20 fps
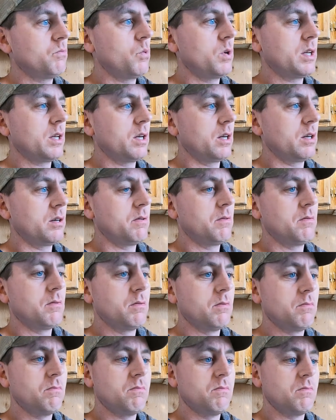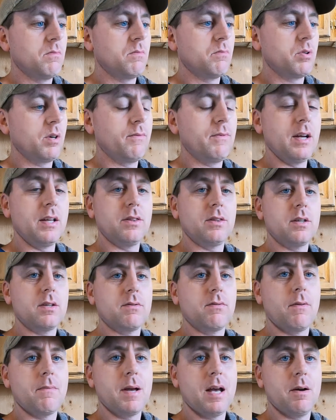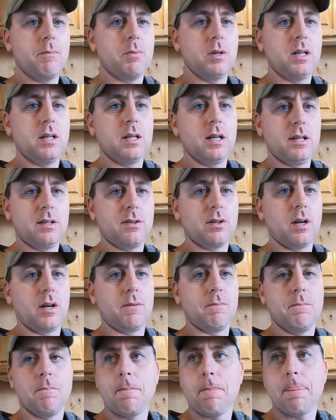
we can prevent this from happening next time.